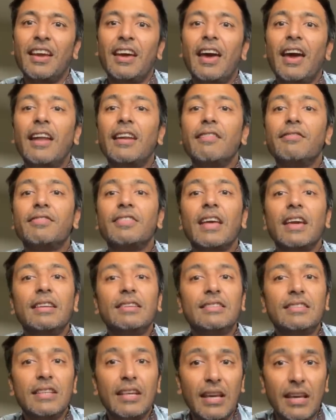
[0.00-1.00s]
And if they
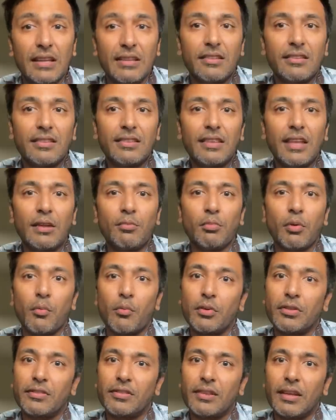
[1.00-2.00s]
did, then we
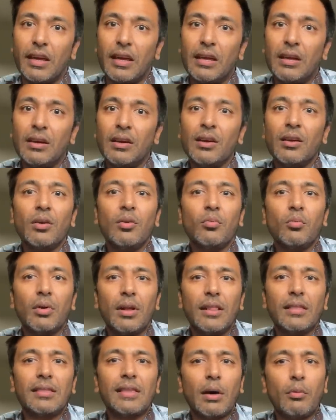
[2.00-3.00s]
would say,
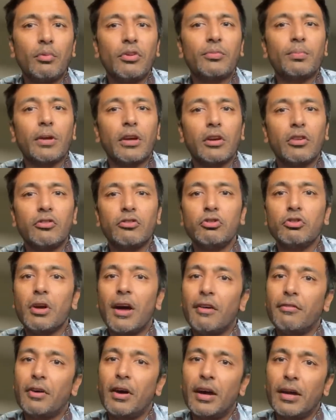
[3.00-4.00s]
well, that was because you
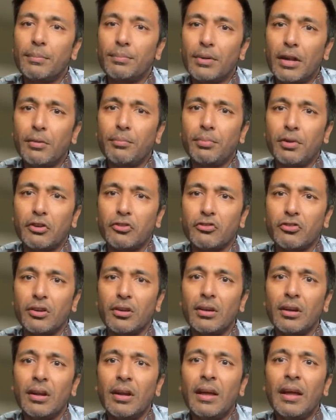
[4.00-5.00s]
have high blood
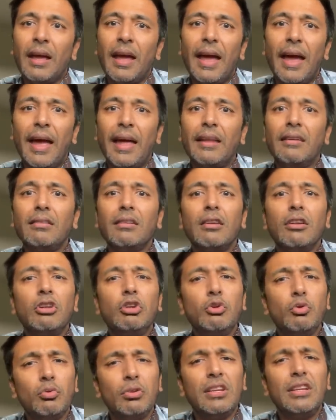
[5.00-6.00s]
pressure and
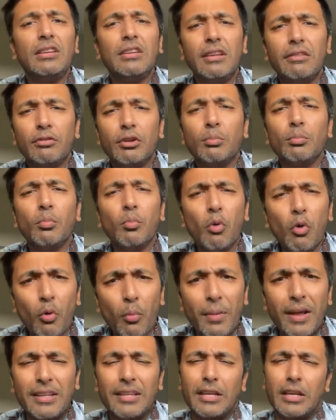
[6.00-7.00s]
you need even more
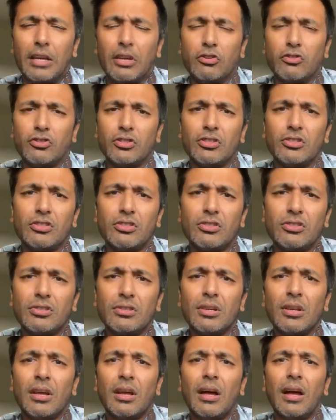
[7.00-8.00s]
medications.
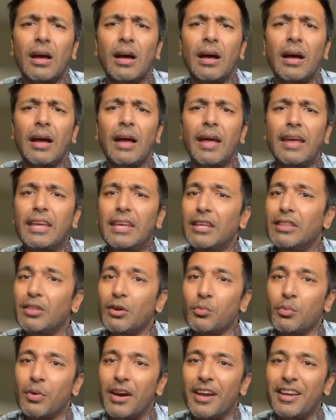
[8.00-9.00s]
Uh, either
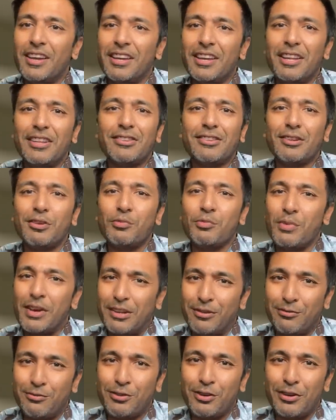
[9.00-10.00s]
way, it's a
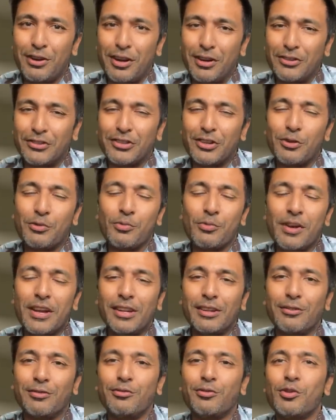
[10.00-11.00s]
win for us, a
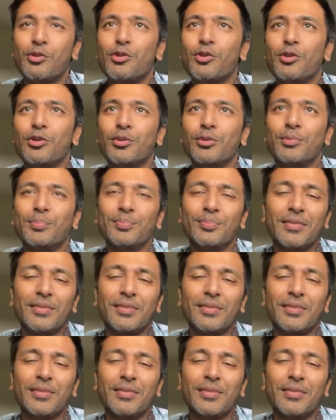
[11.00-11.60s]
win for